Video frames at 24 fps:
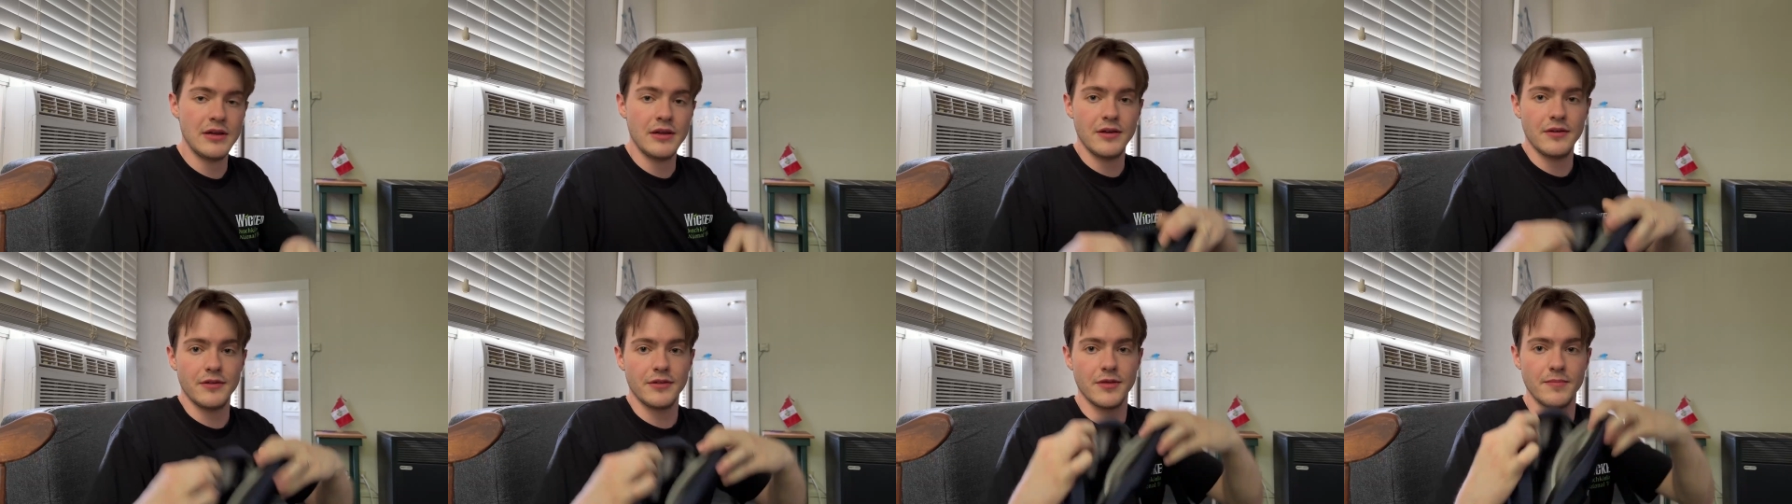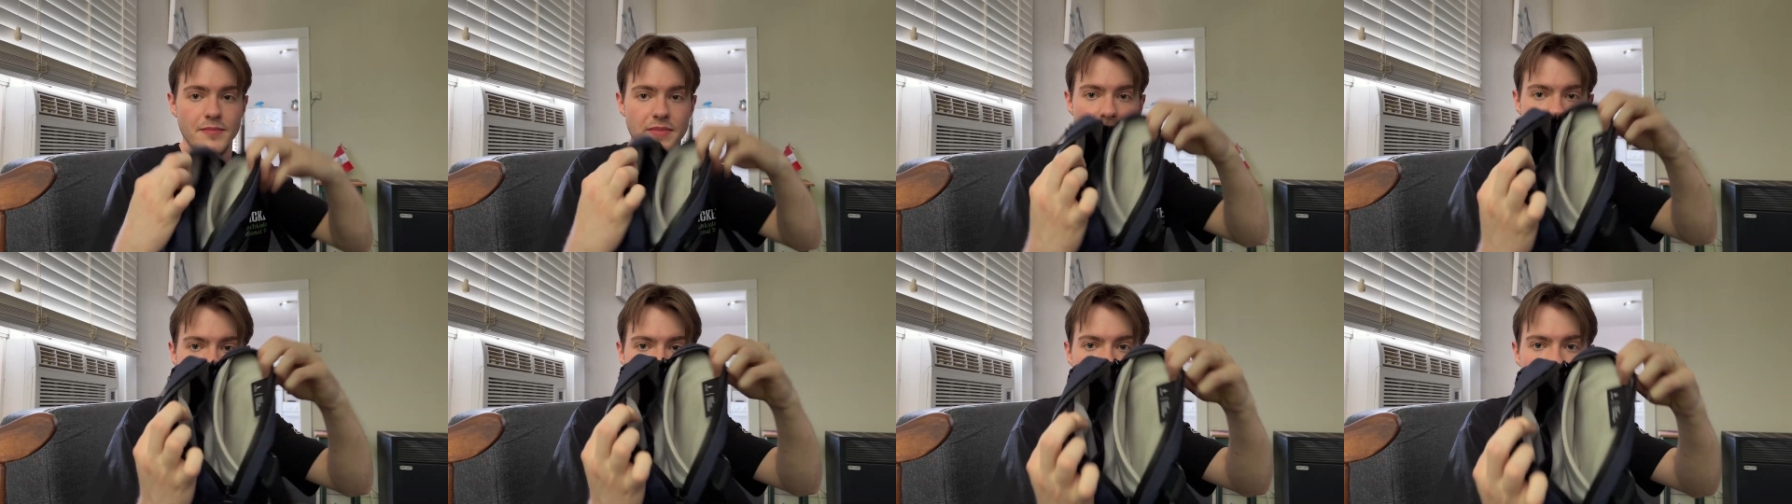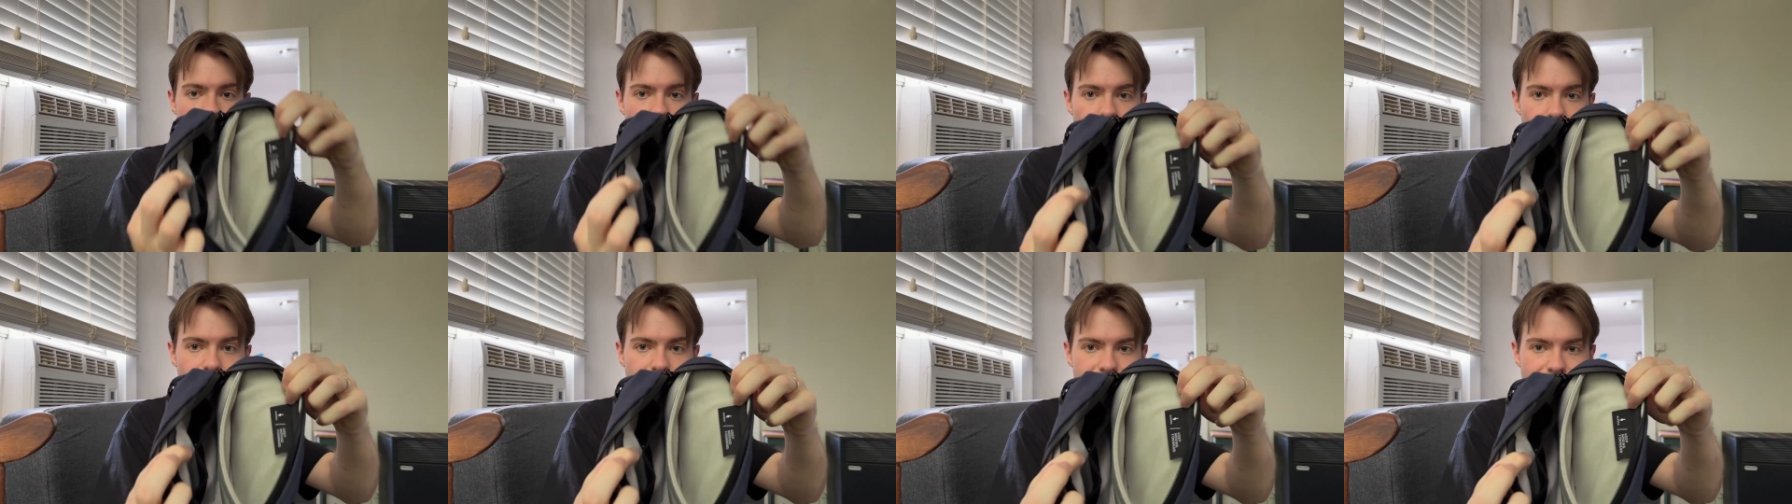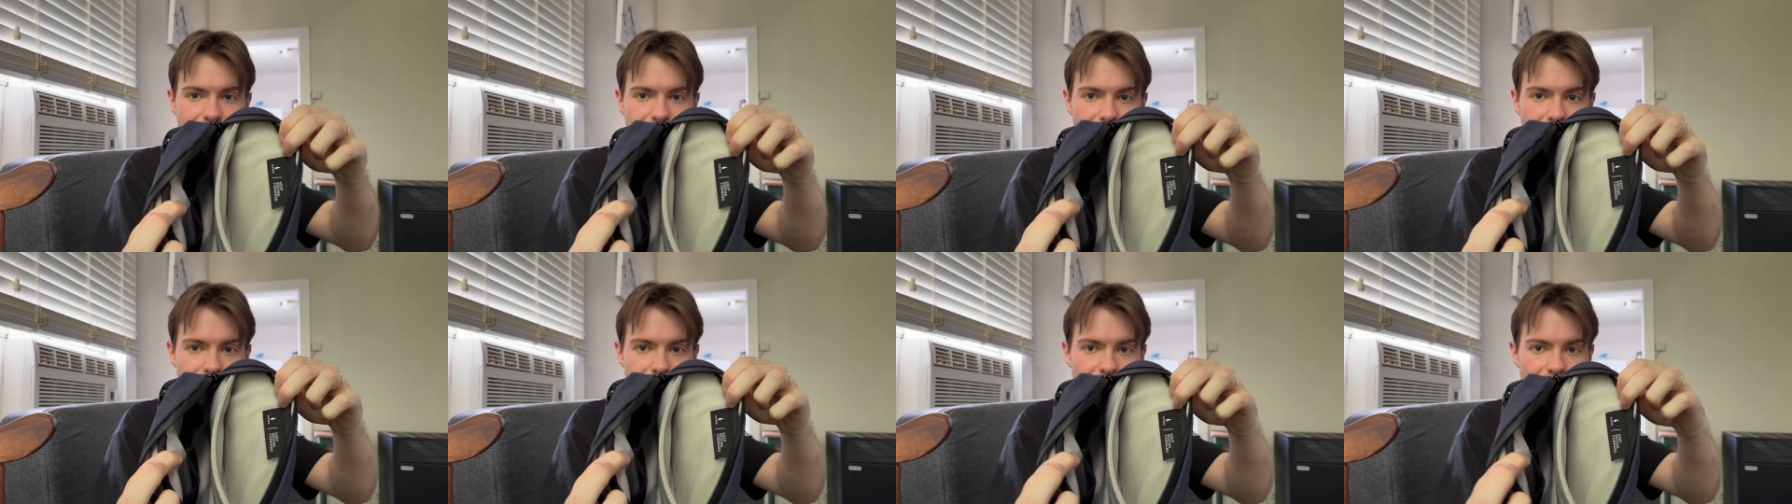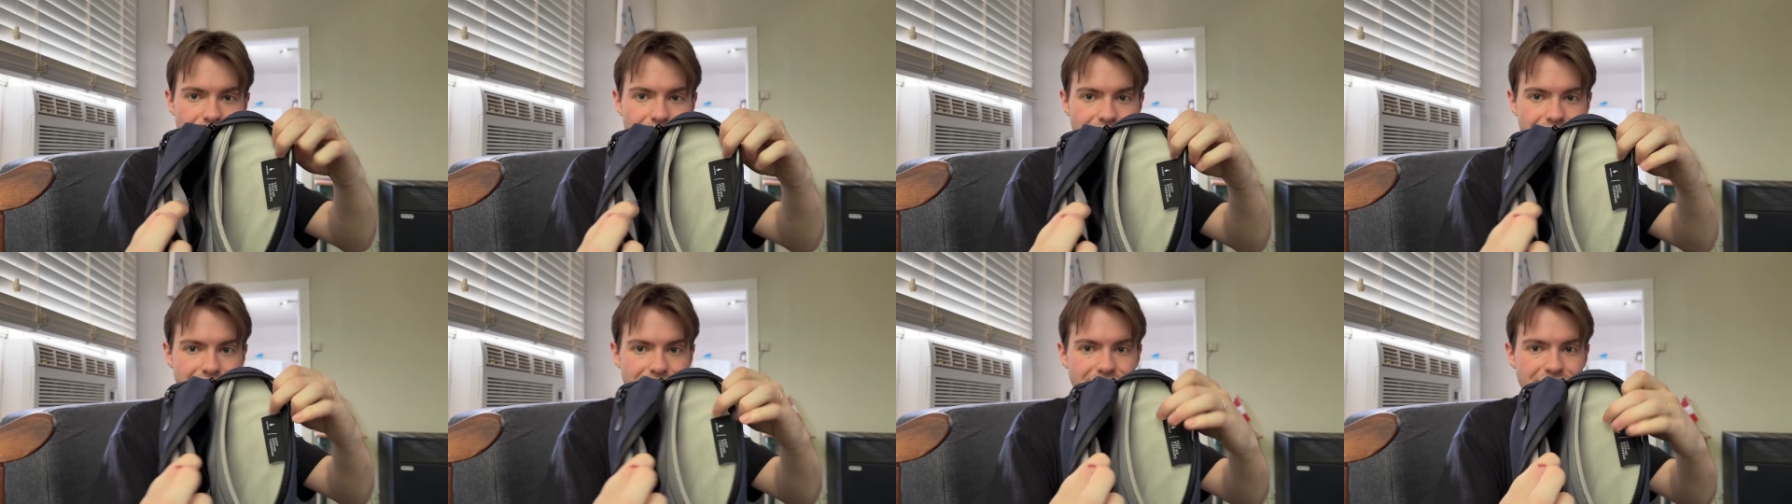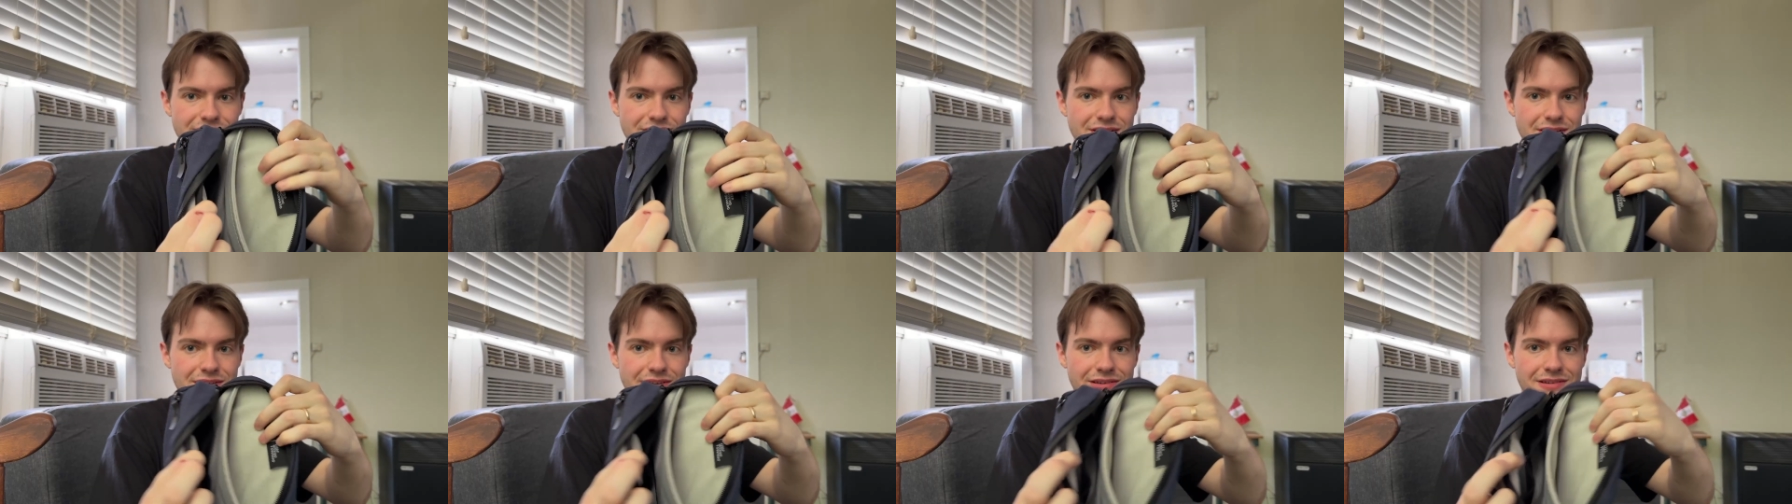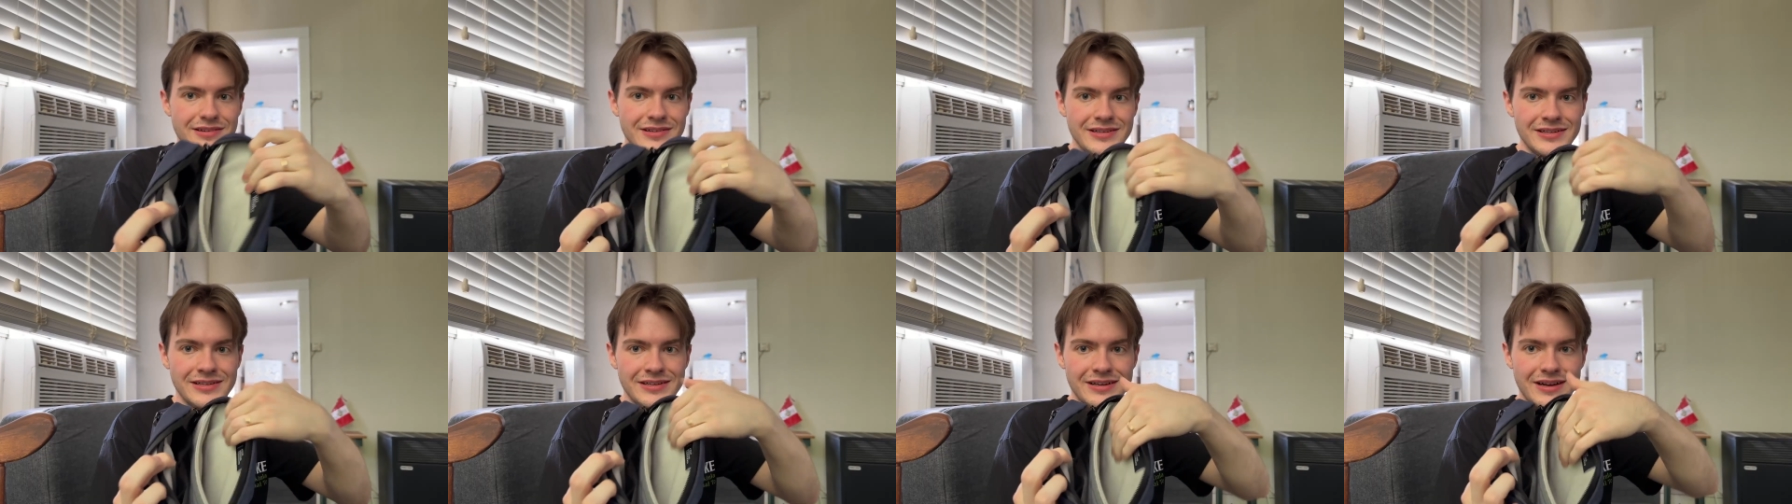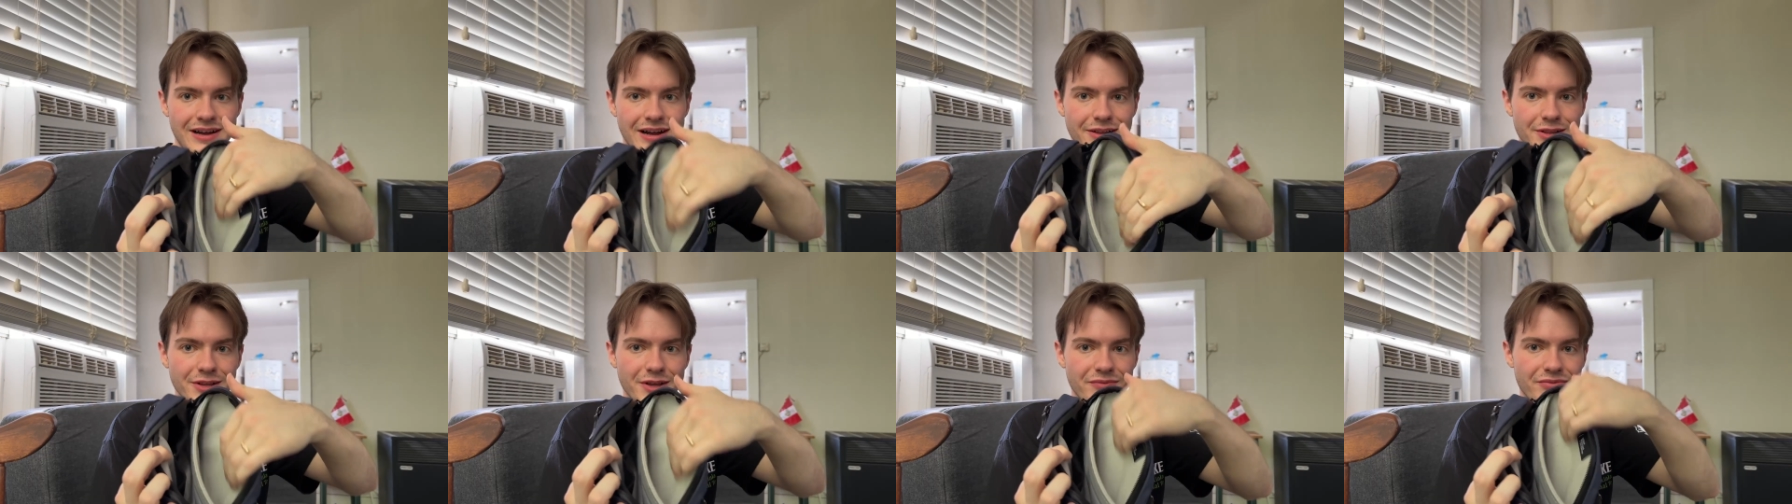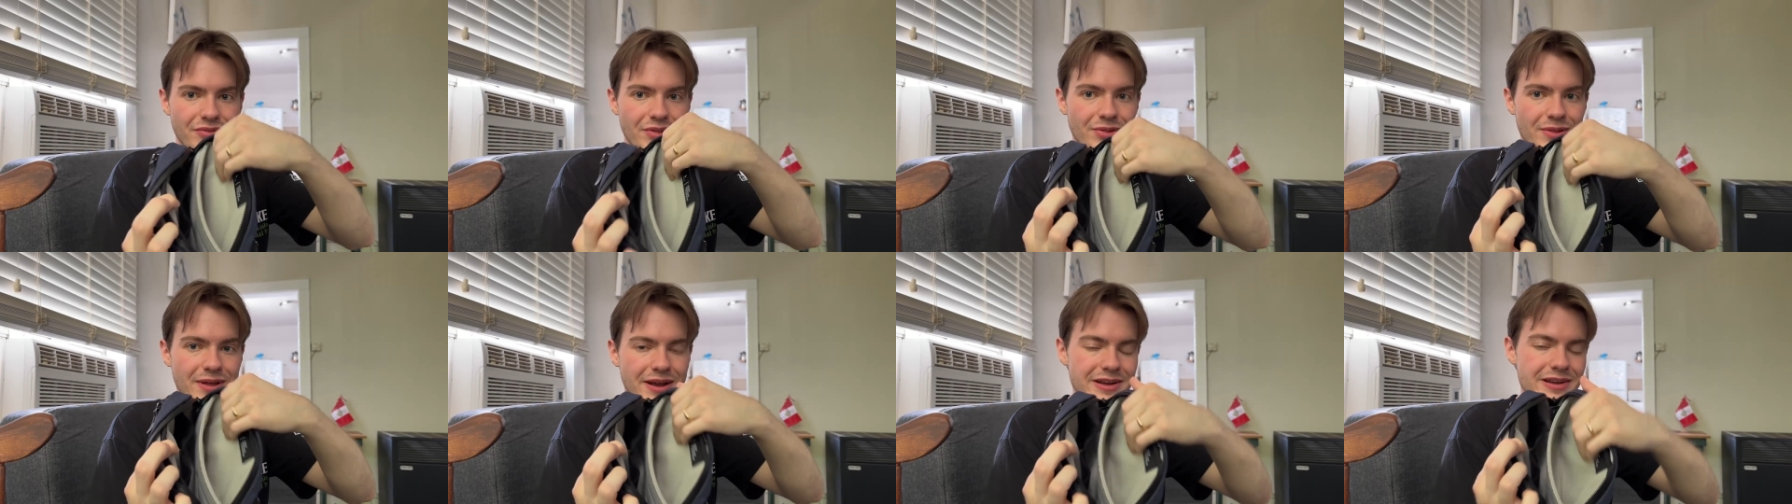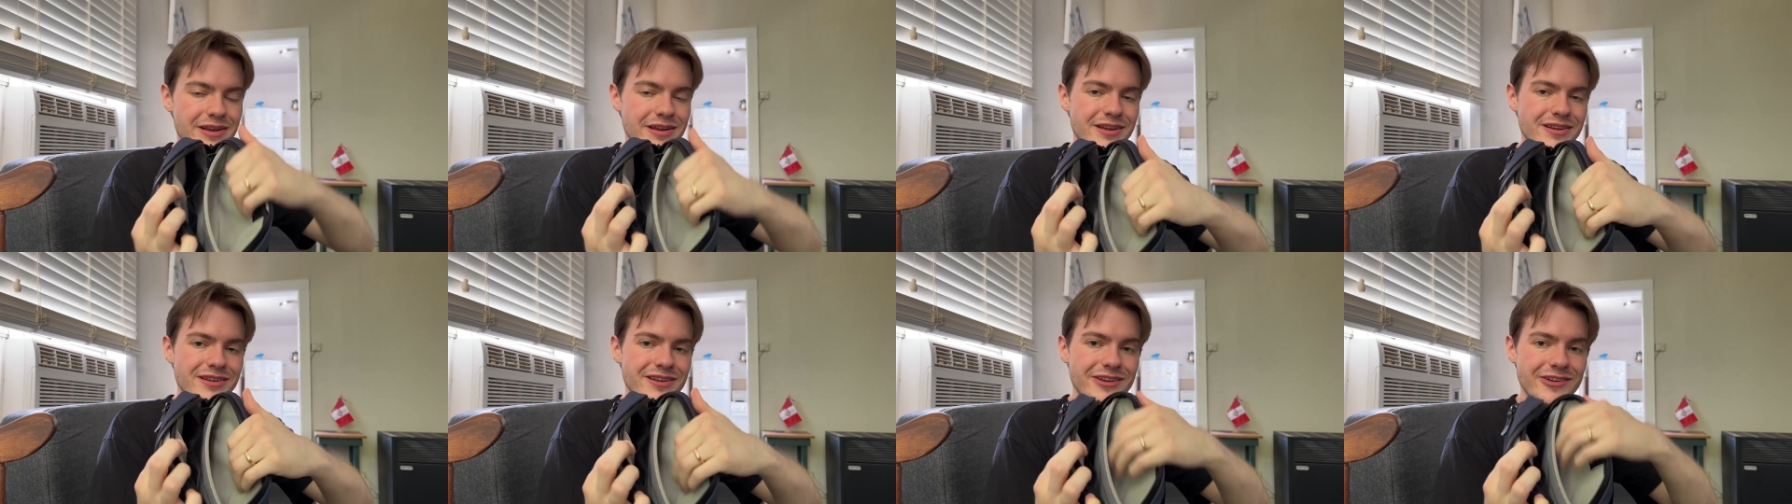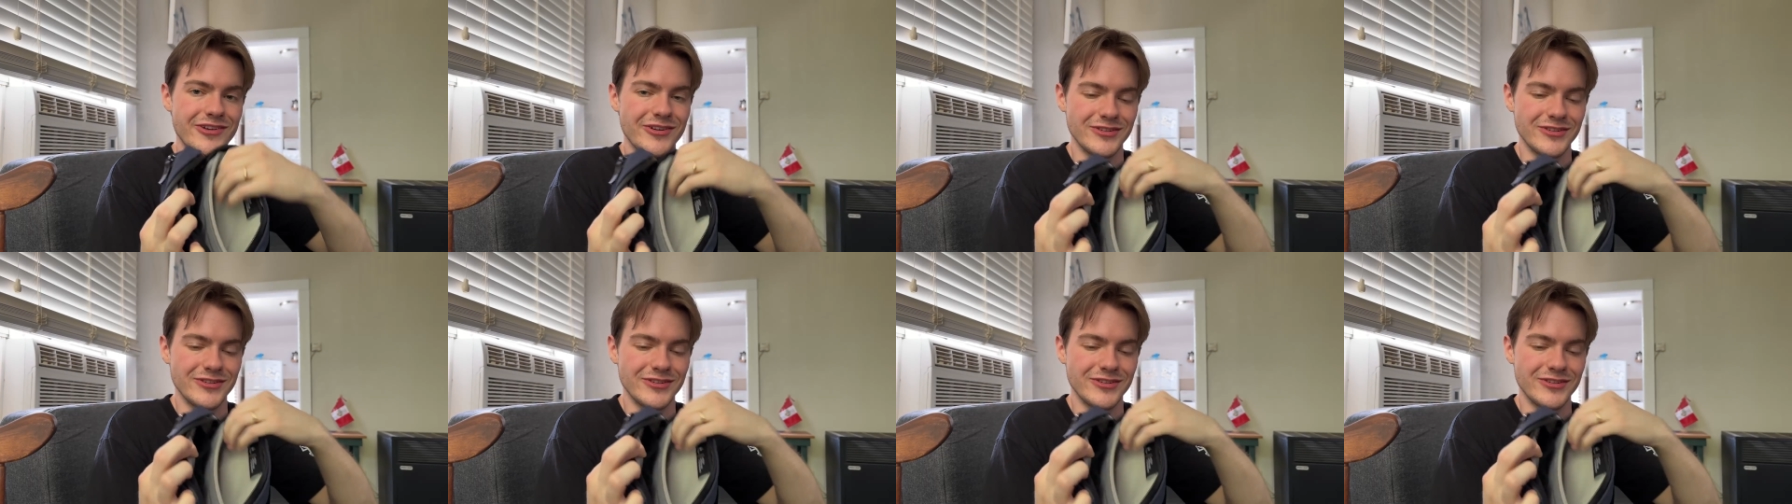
the main pouch, and there you can see I love the lining in here.